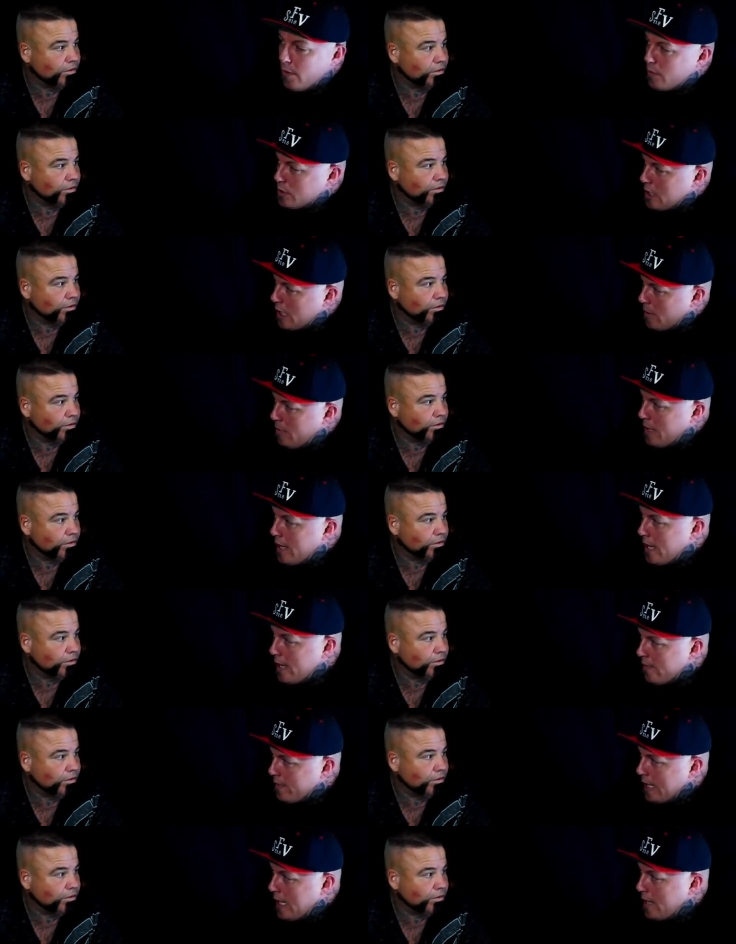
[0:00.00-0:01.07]
Speaker 1: it was going to be a
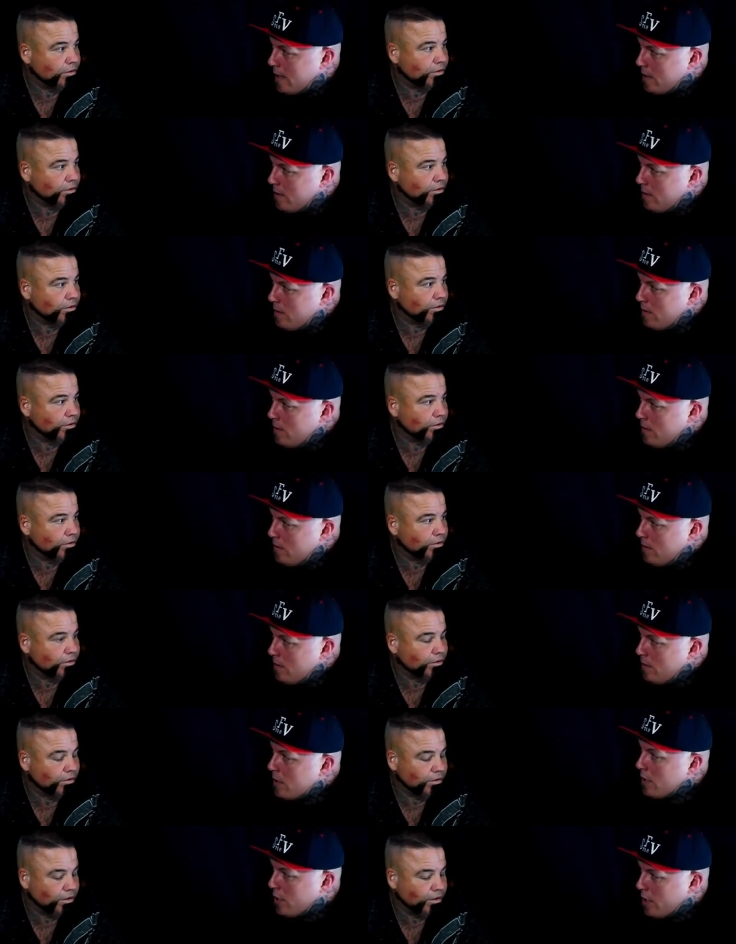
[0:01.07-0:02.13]
heavy hit.
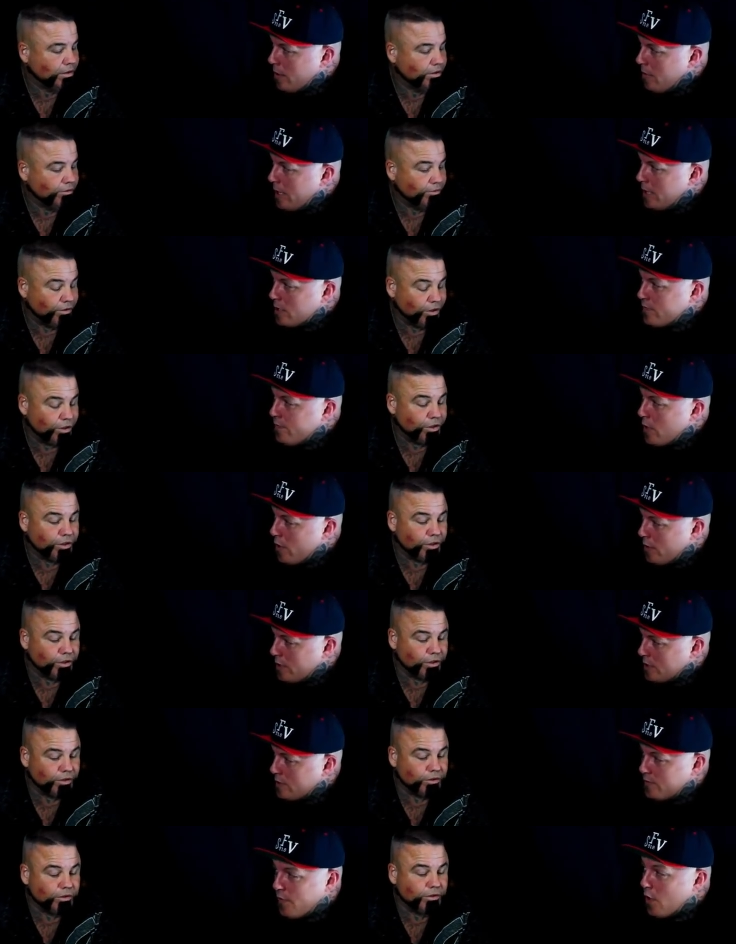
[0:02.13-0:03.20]
You know what I mean? As far
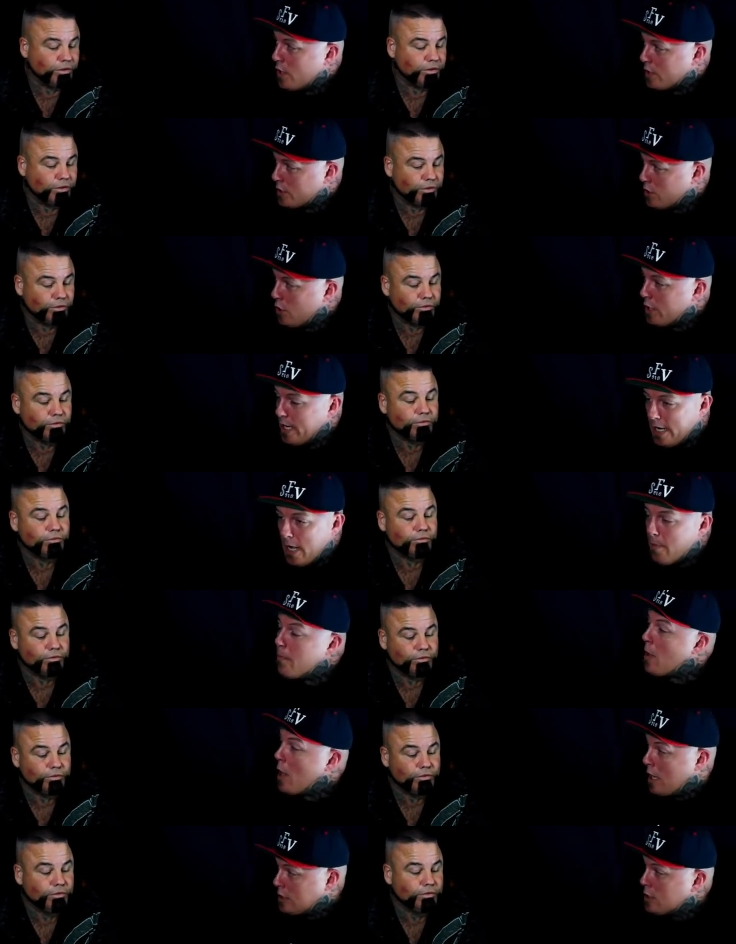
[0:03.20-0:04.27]
as far as looking
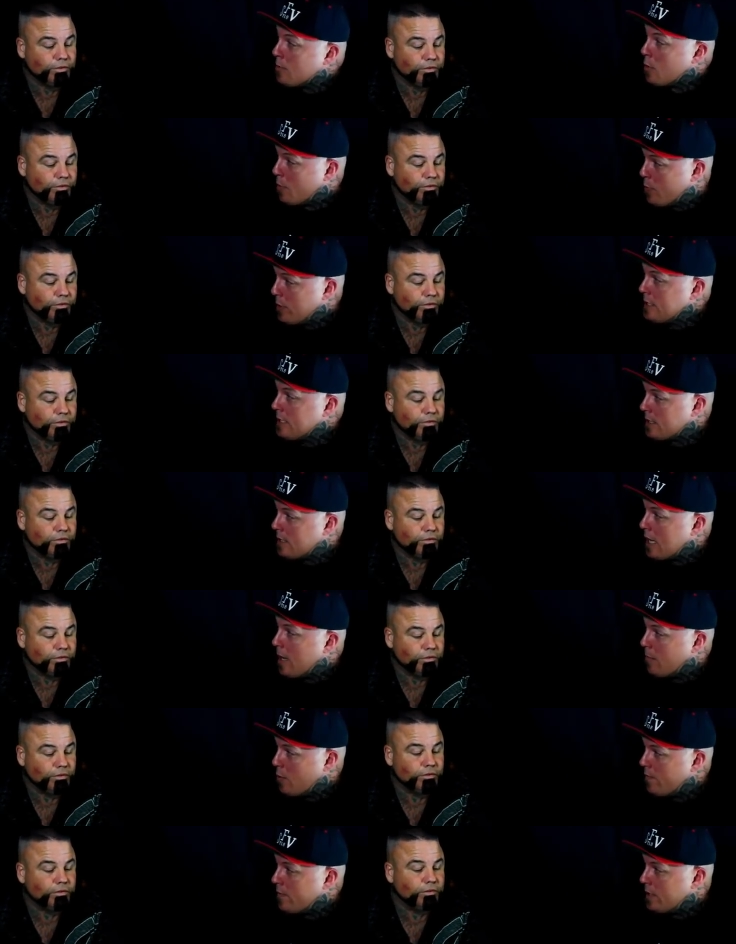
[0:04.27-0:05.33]
at possible prison
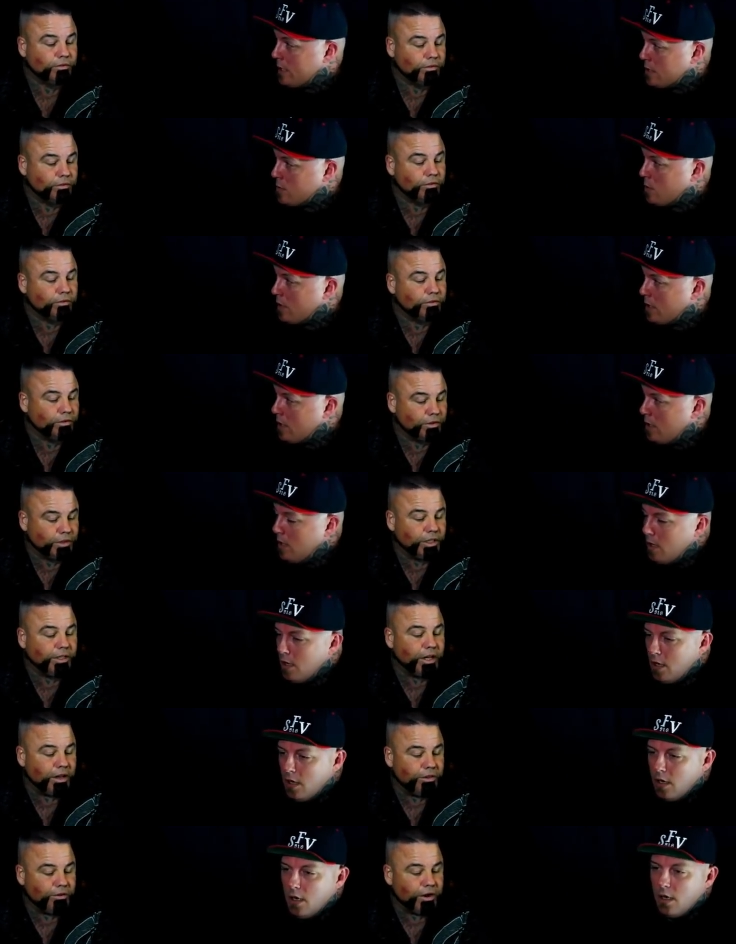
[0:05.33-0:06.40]
time over this one.
Speaker 2: Did
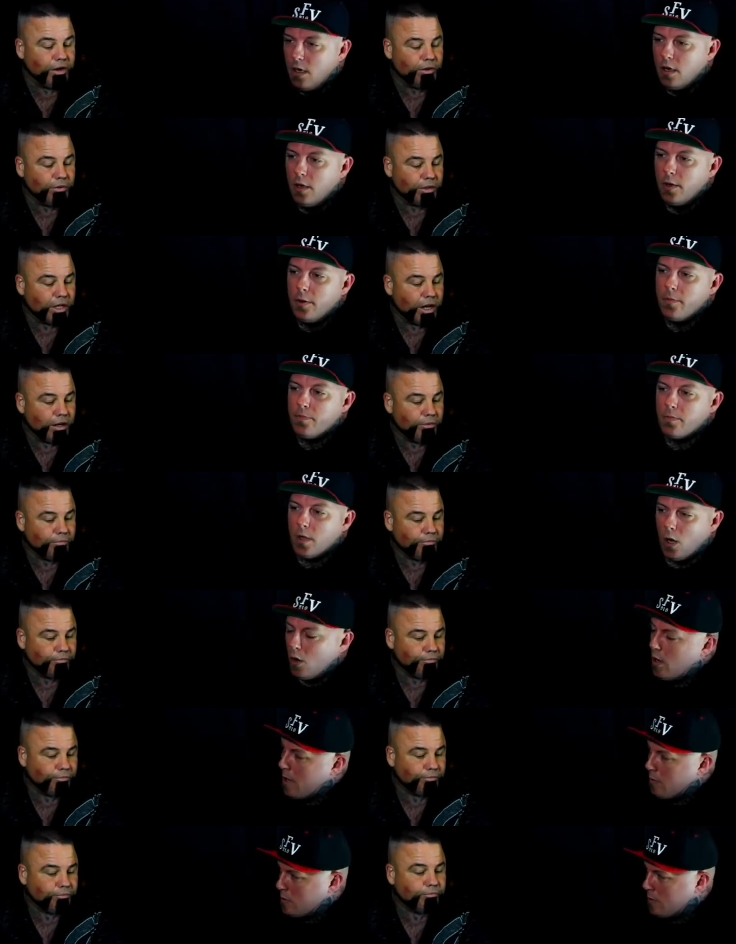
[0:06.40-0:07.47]
they threaten you with that?
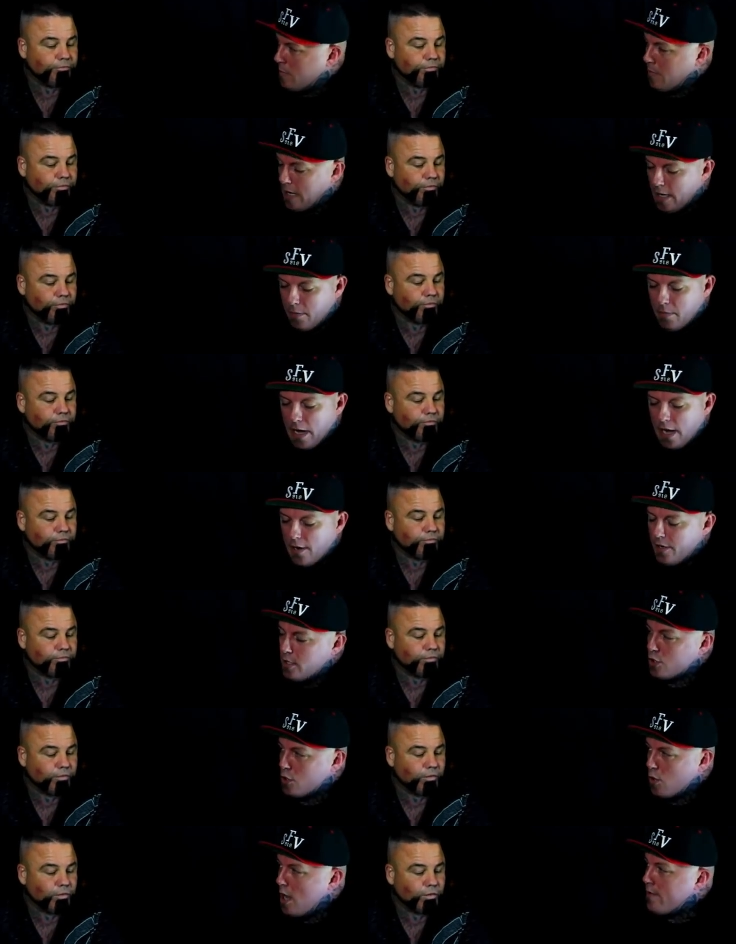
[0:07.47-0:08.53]
Oh,
Speaker 1: my my
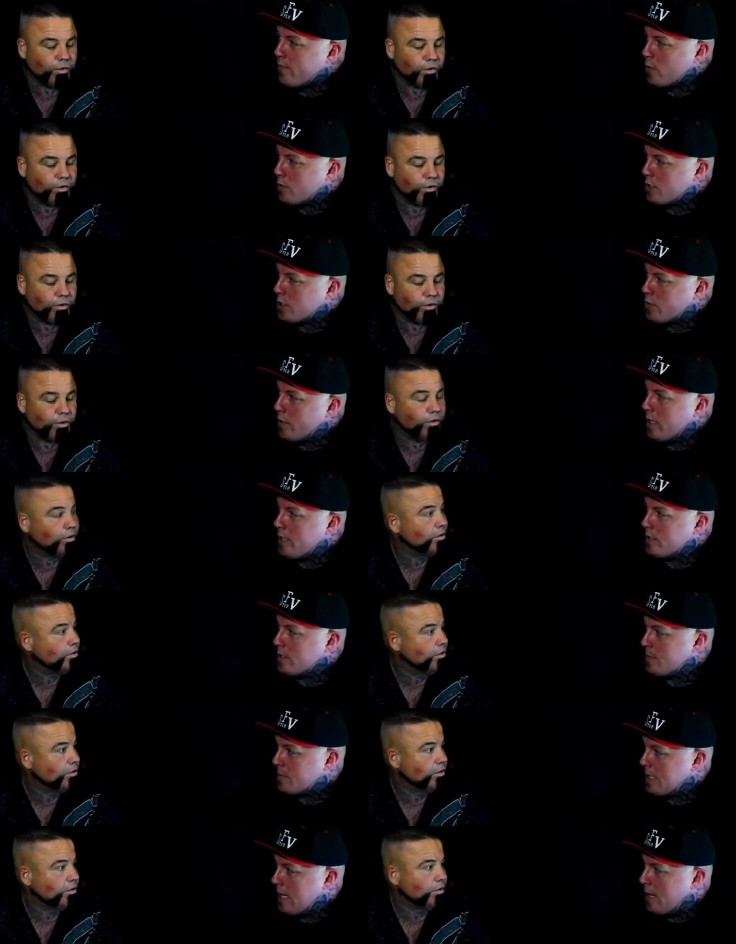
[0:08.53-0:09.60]
initial offer was three years
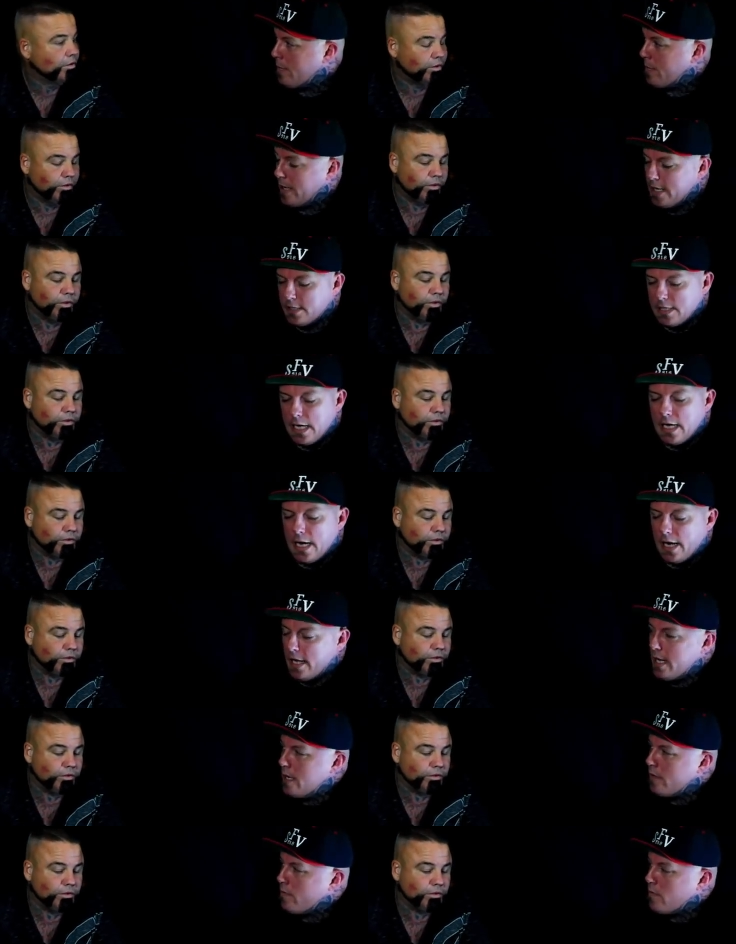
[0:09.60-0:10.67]
upstate because I got a
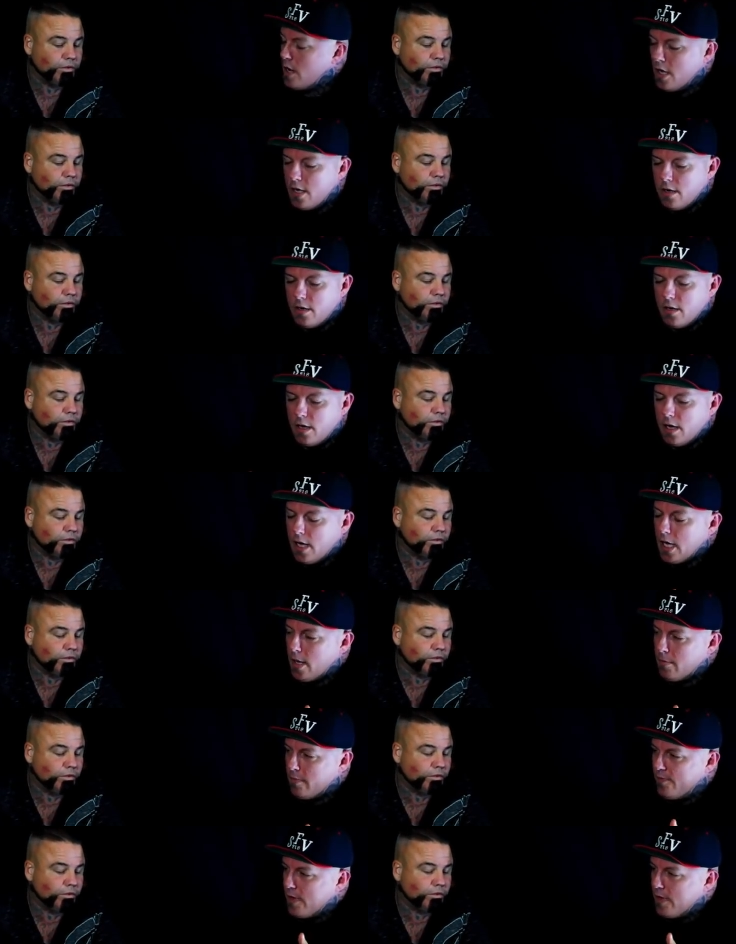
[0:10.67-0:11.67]
hit and run, um,